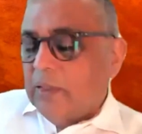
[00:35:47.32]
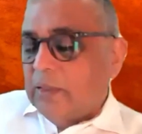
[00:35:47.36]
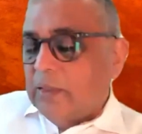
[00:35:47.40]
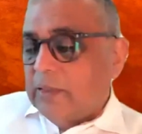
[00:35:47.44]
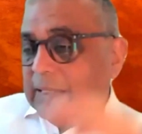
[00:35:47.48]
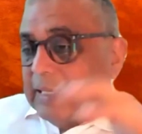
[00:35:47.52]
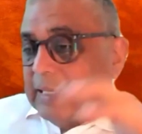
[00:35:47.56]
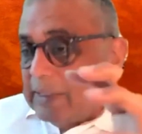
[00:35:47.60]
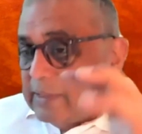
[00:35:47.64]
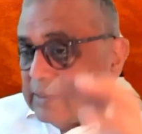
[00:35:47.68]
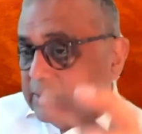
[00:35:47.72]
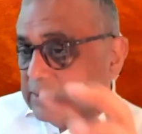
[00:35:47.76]

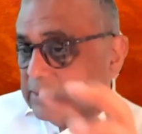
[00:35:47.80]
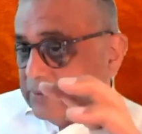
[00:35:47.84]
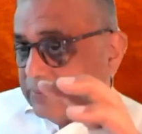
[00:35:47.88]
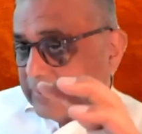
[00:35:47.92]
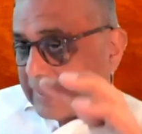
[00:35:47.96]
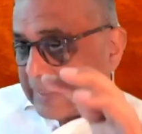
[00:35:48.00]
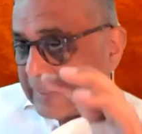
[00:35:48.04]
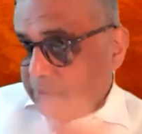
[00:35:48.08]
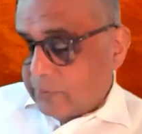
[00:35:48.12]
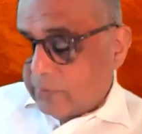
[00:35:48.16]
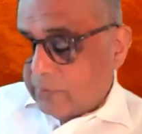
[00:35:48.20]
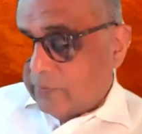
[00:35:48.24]
That is
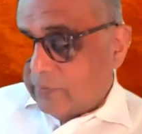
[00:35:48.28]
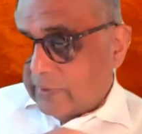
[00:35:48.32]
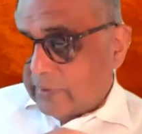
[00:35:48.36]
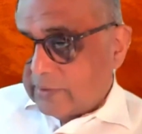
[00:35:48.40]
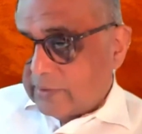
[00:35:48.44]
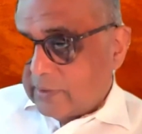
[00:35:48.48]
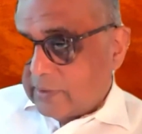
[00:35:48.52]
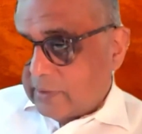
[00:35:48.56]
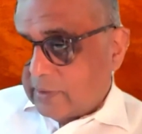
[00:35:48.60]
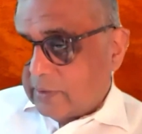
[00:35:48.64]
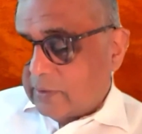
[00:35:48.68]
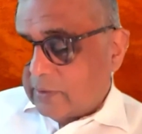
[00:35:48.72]
value
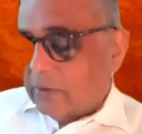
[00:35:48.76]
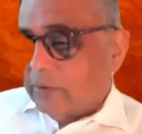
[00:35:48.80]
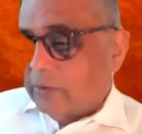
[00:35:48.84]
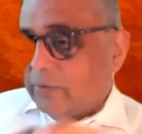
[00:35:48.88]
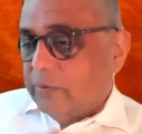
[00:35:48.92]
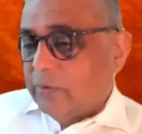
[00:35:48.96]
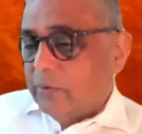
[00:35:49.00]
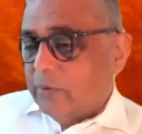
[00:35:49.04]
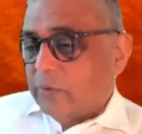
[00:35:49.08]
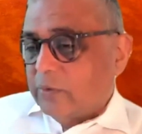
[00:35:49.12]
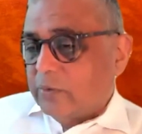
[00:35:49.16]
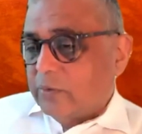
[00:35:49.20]
investing. Now,
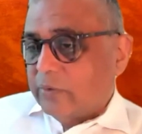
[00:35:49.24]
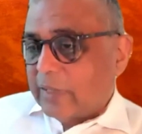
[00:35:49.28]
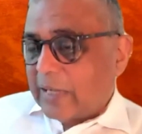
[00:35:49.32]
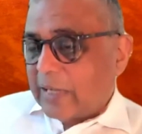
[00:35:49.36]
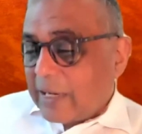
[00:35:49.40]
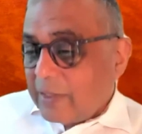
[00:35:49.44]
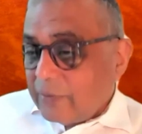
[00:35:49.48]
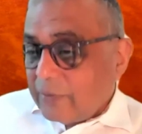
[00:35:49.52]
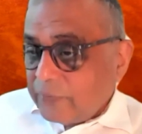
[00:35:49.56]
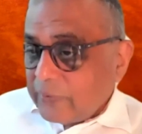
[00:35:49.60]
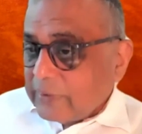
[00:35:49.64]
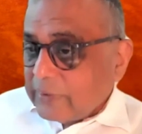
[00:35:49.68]
if you go to
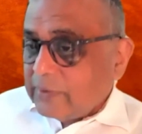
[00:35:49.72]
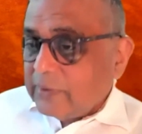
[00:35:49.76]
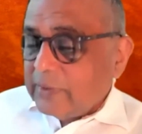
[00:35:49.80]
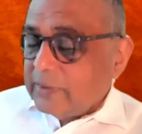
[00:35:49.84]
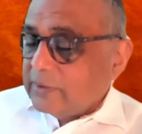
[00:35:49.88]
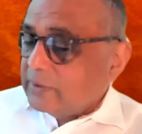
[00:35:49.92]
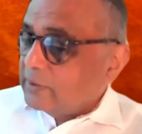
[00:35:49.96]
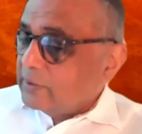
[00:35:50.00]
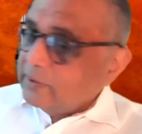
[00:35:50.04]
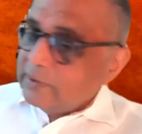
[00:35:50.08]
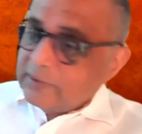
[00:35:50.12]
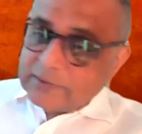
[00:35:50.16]
Alpha
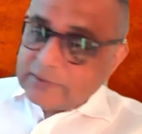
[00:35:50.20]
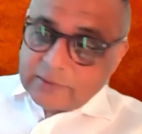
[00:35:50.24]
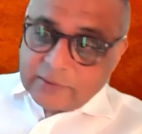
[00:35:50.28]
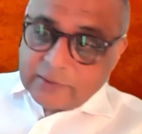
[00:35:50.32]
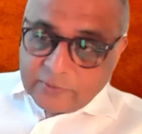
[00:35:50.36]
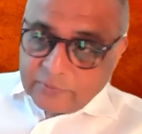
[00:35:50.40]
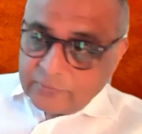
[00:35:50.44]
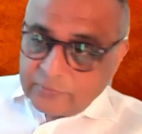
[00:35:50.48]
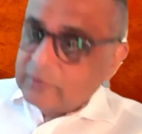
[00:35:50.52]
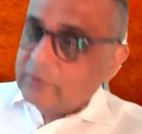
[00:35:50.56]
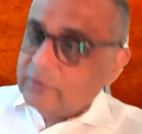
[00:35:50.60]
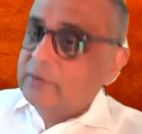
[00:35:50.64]
330, it's a
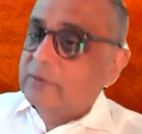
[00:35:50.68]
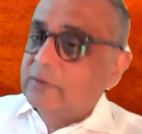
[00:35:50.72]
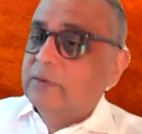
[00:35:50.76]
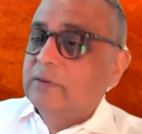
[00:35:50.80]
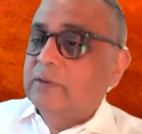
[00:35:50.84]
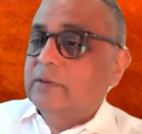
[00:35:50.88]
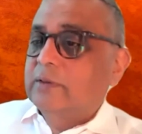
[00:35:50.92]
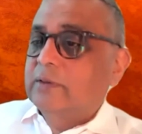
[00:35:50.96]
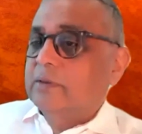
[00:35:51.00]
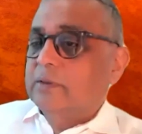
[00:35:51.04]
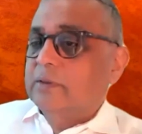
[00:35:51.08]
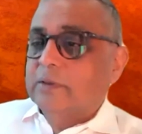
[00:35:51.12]

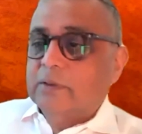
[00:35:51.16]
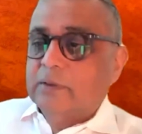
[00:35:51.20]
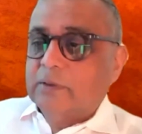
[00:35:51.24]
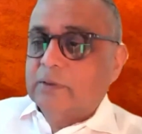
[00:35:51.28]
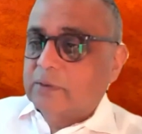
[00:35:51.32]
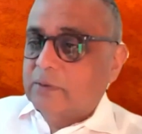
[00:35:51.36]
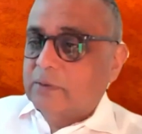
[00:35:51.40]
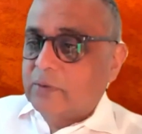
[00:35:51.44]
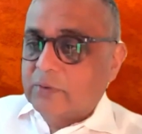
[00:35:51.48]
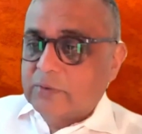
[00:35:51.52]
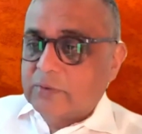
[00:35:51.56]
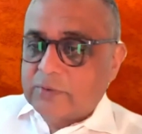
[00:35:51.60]
different
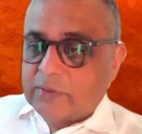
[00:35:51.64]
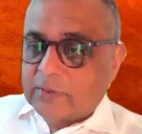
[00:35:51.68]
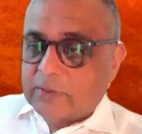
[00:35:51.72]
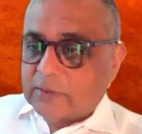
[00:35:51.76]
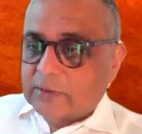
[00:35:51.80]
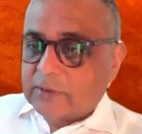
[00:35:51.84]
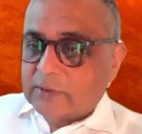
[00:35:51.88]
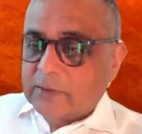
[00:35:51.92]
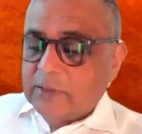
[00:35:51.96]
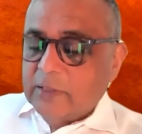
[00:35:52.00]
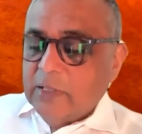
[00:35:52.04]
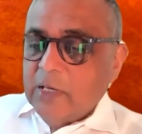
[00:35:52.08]

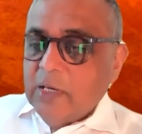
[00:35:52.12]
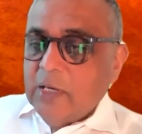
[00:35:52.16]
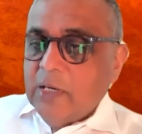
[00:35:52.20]
construct.